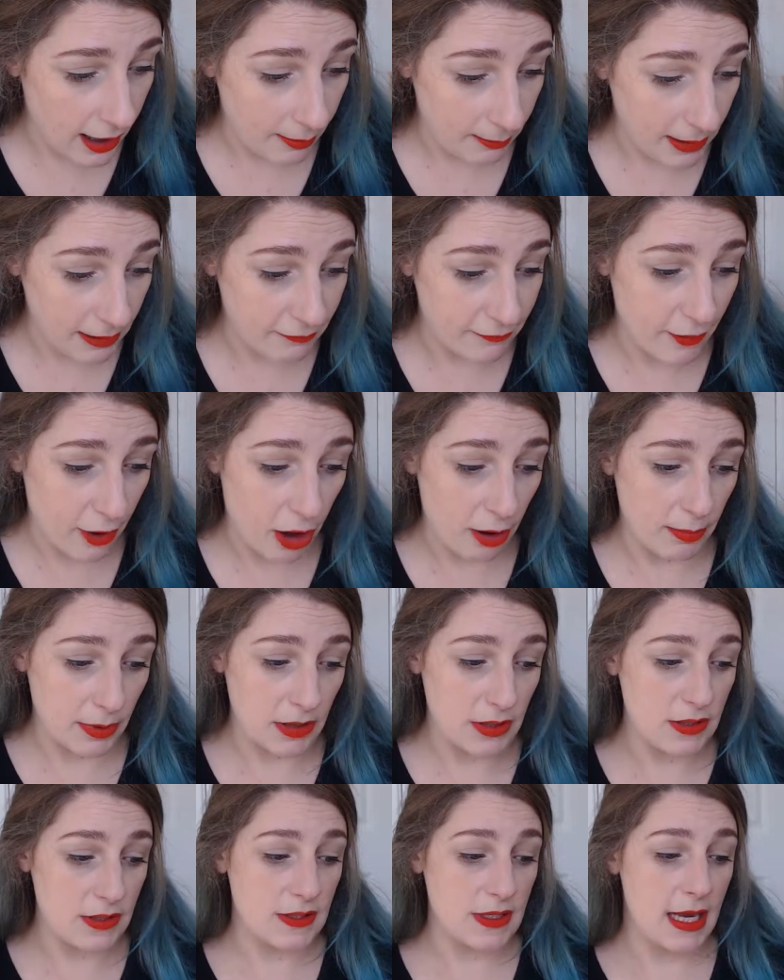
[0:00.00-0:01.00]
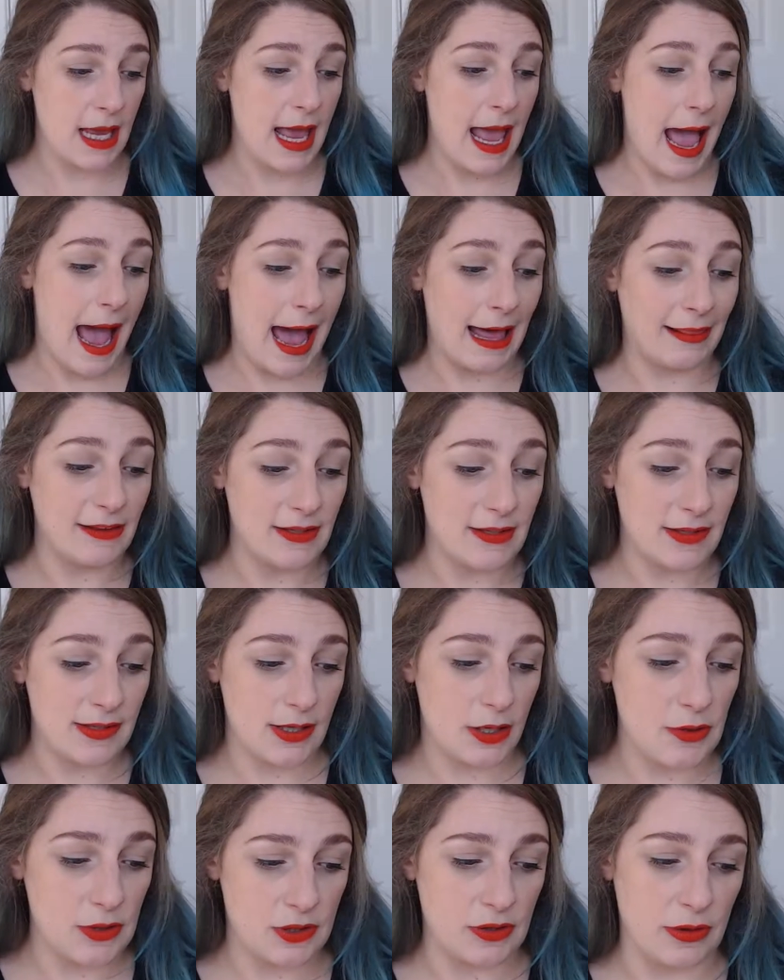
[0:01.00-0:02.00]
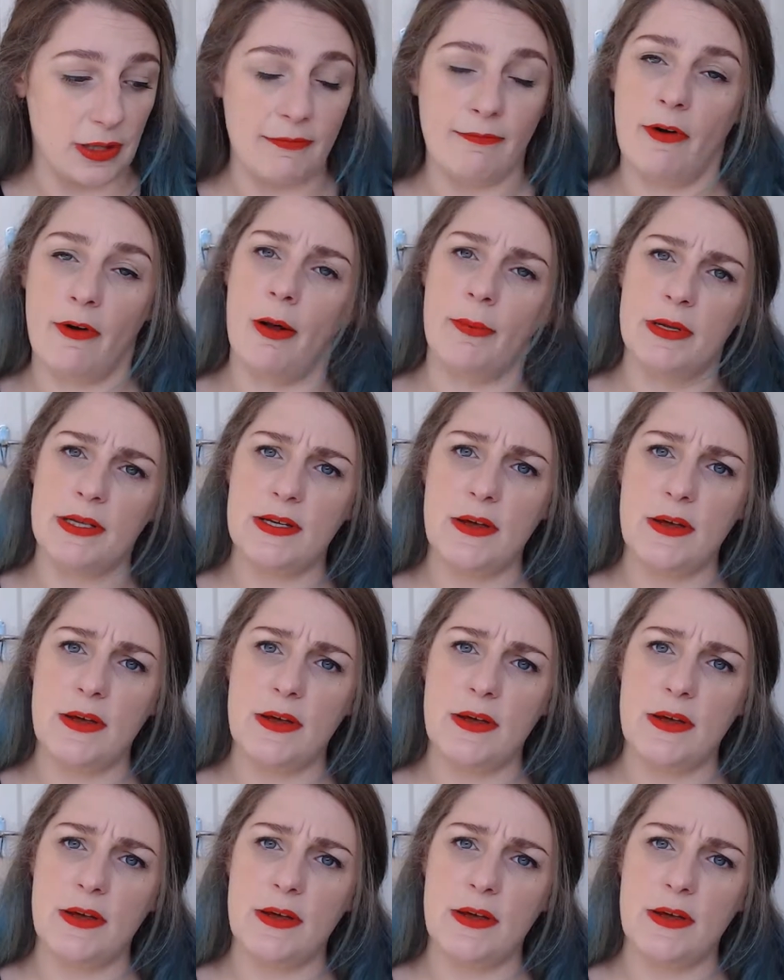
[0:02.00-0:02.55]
environments and the social environment.